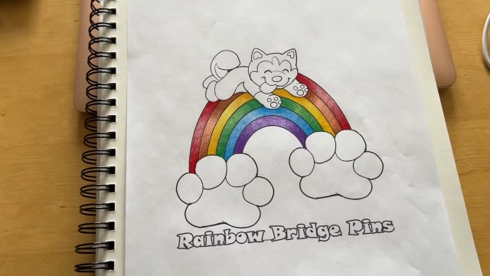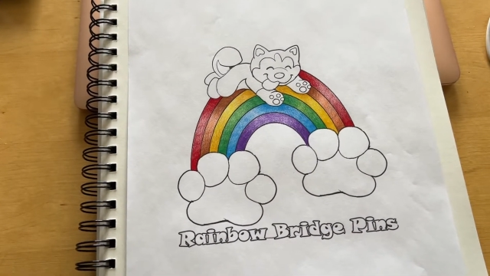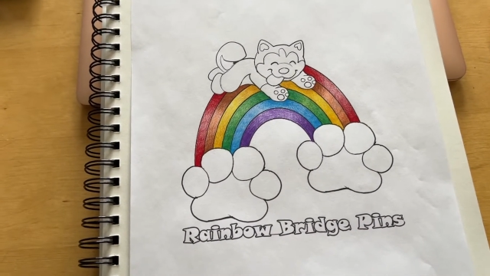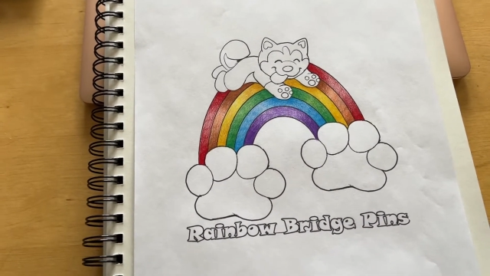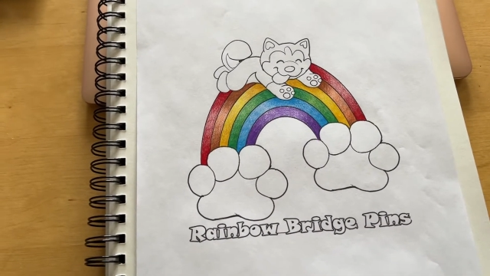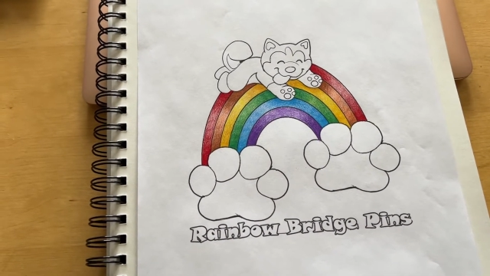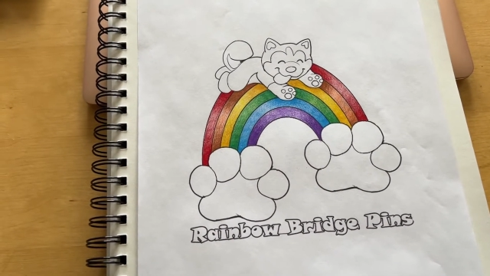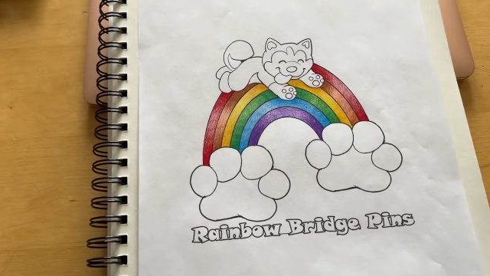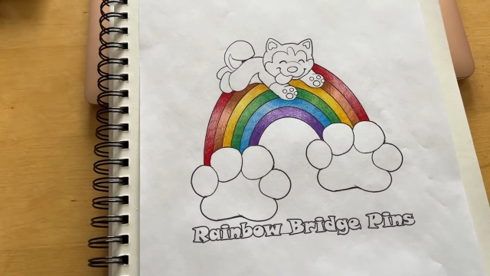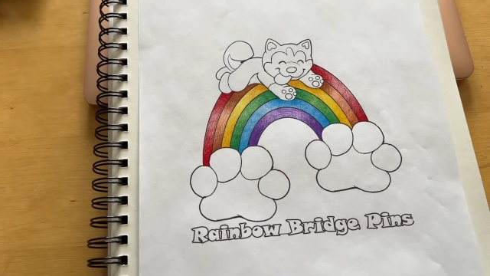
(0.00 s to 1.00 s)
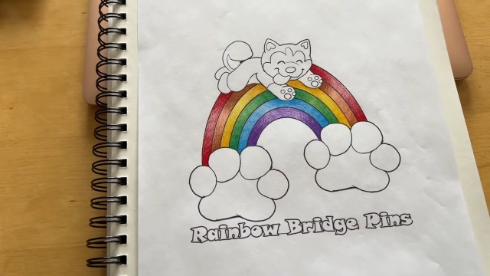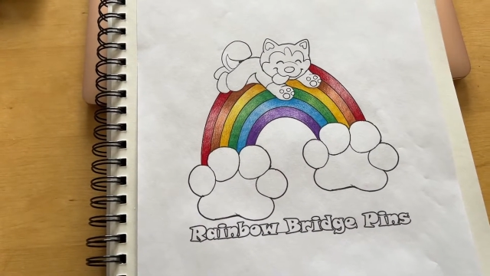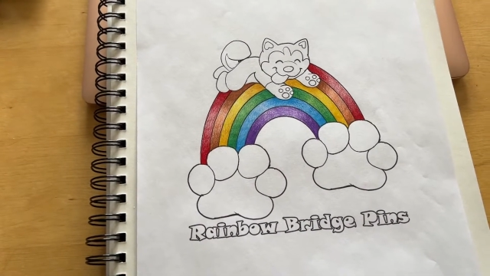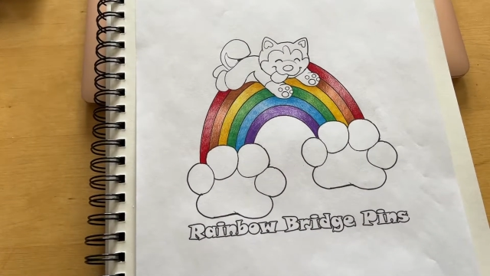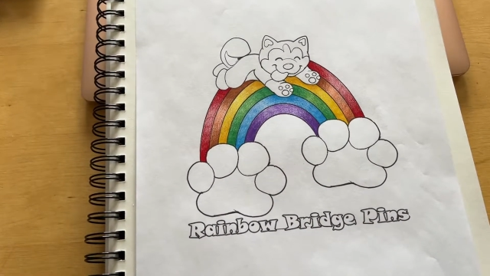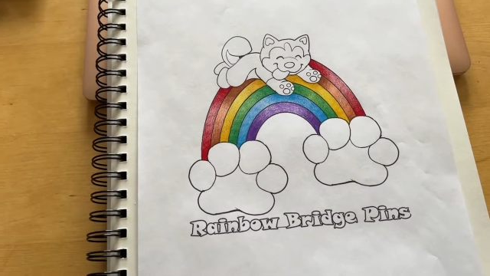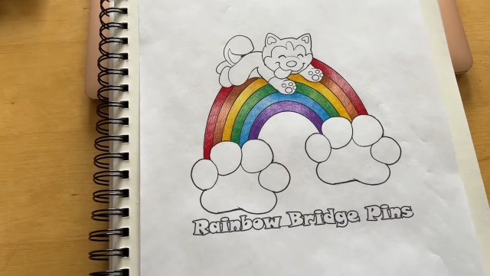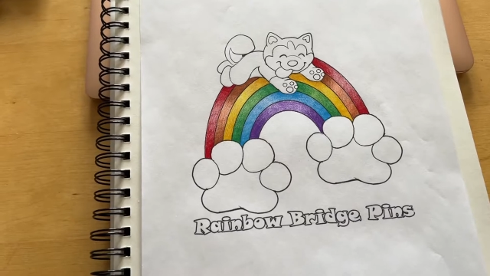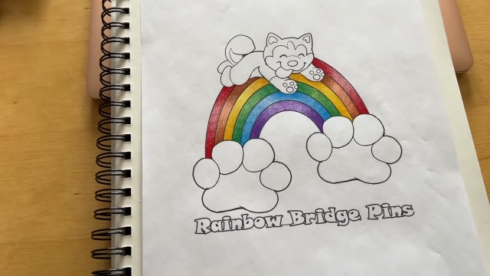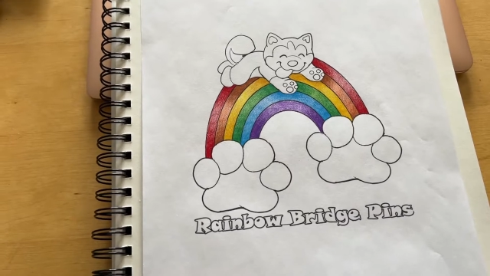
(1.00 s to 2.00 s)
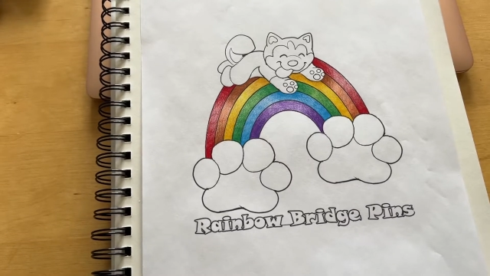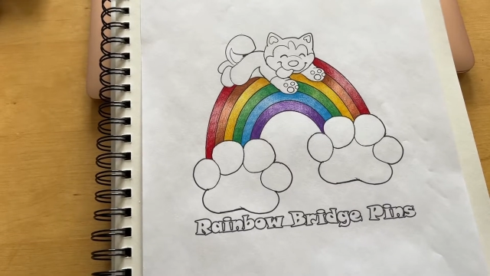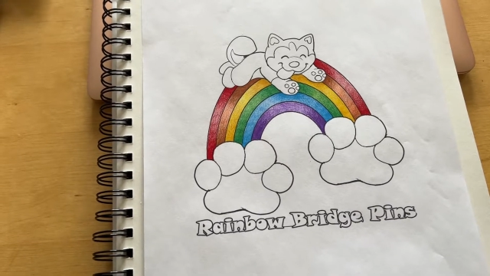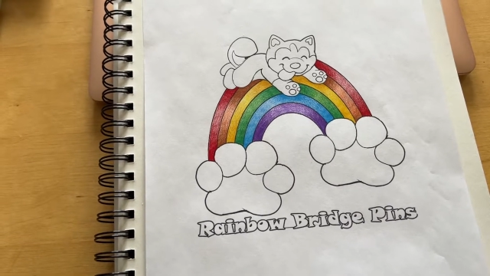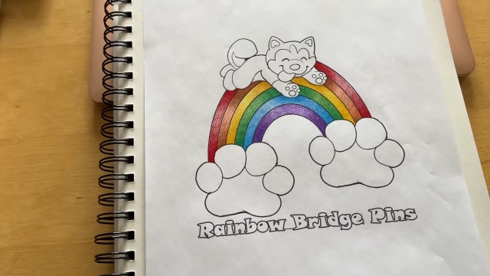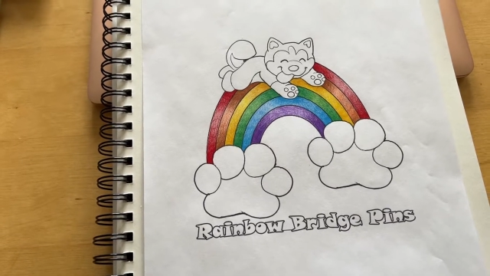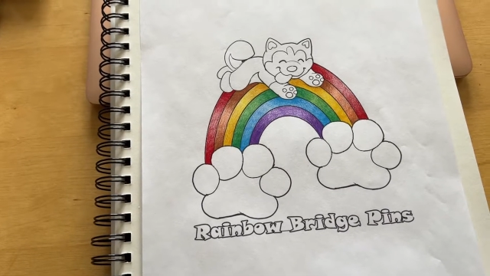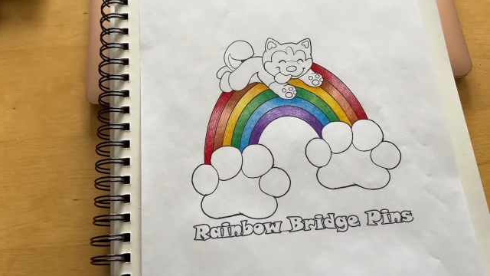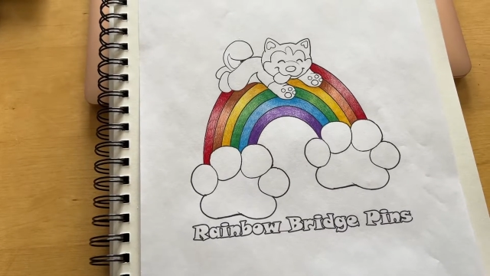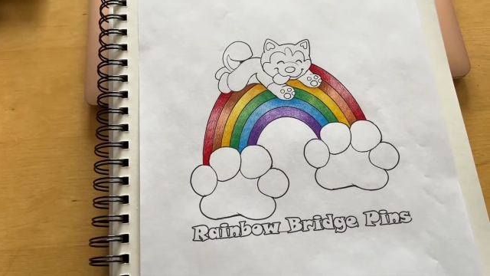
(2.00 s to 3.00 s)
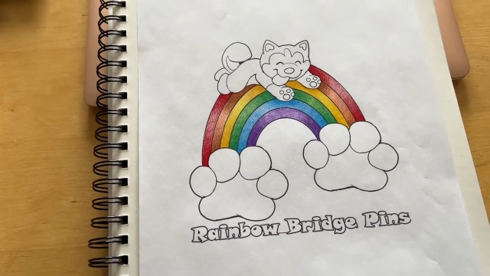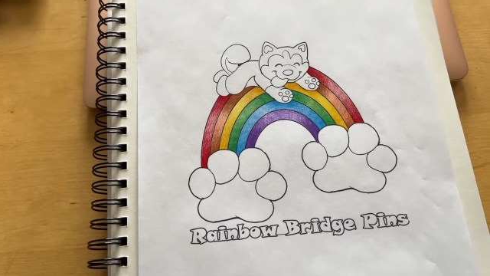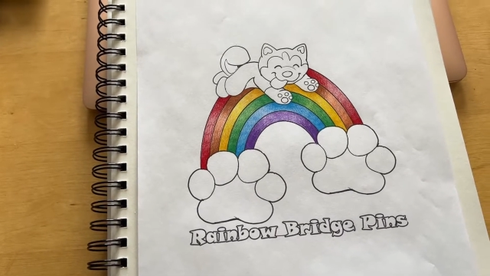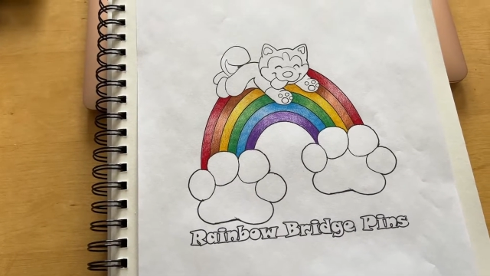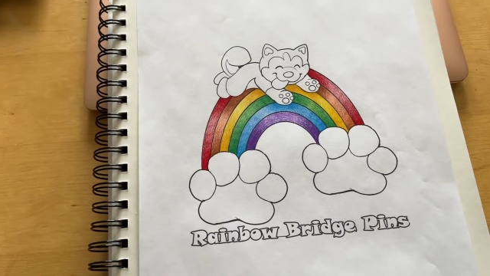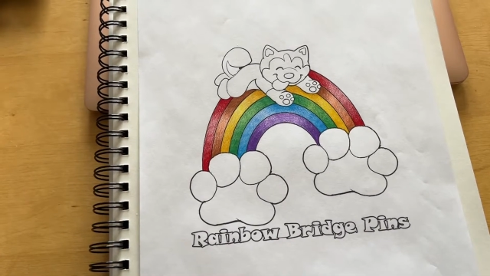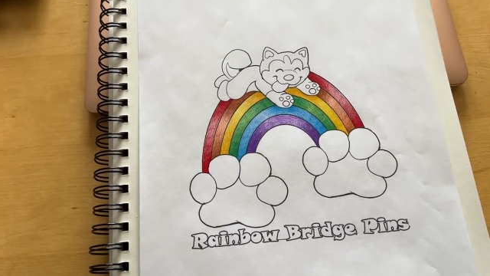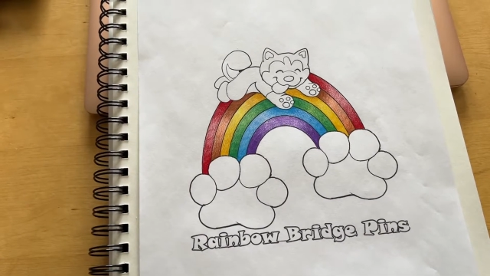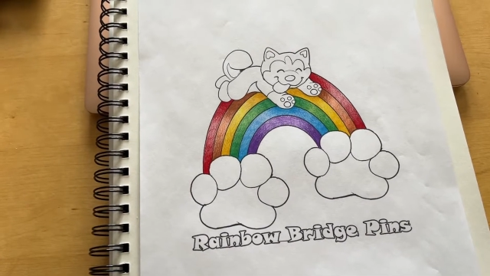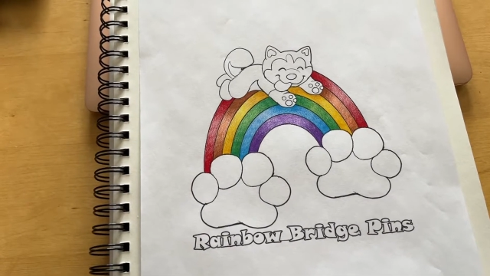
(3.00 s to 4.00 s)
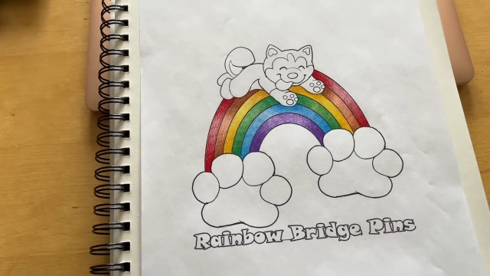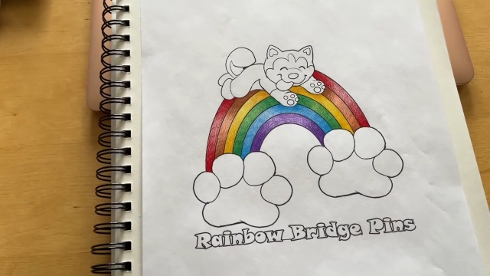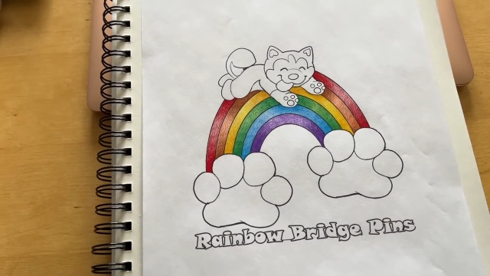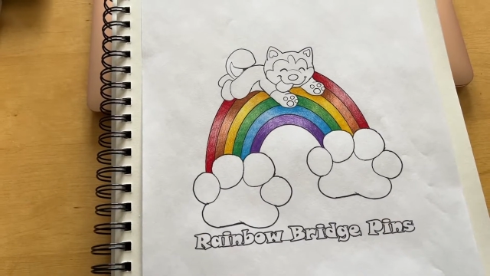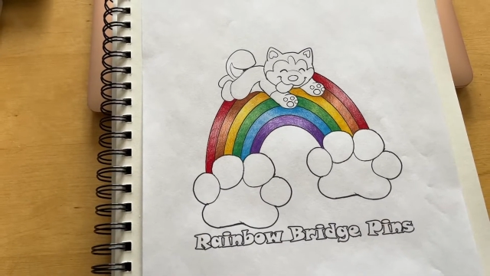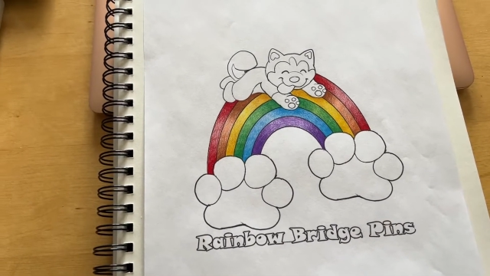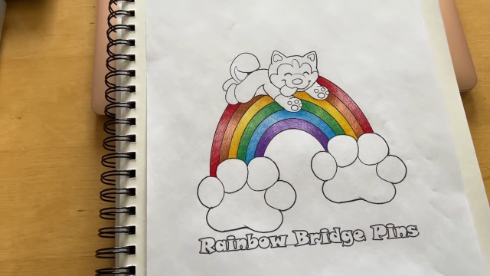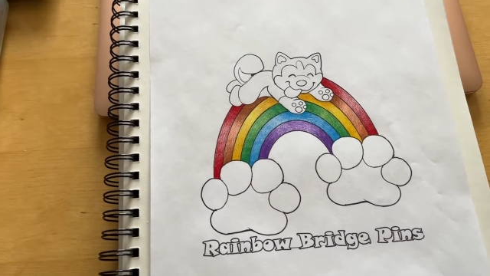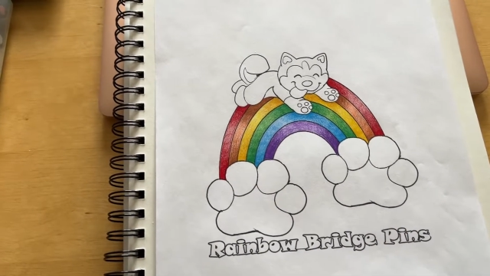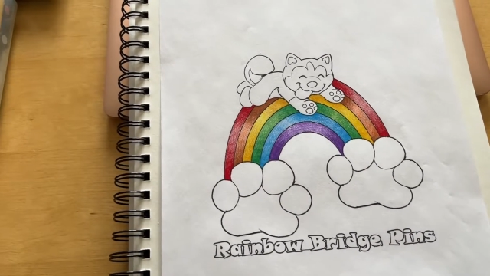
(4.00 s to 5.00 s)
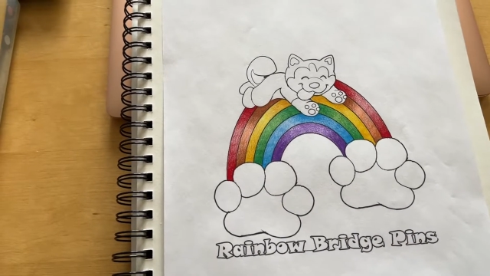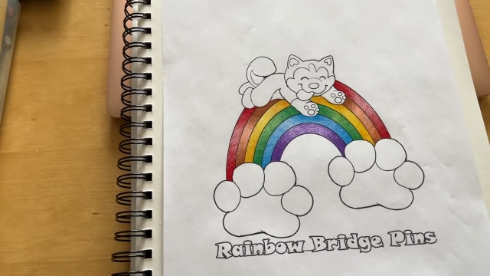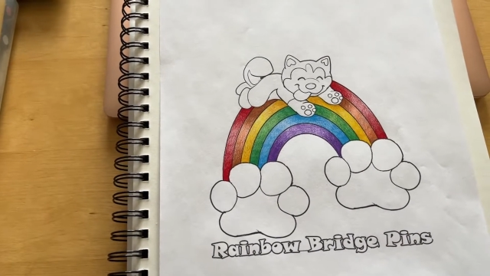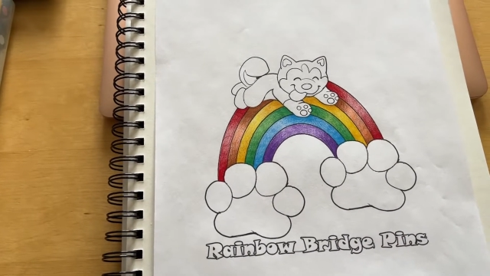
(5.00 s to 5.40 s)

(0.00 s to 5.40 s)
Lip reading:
(no speaker visible)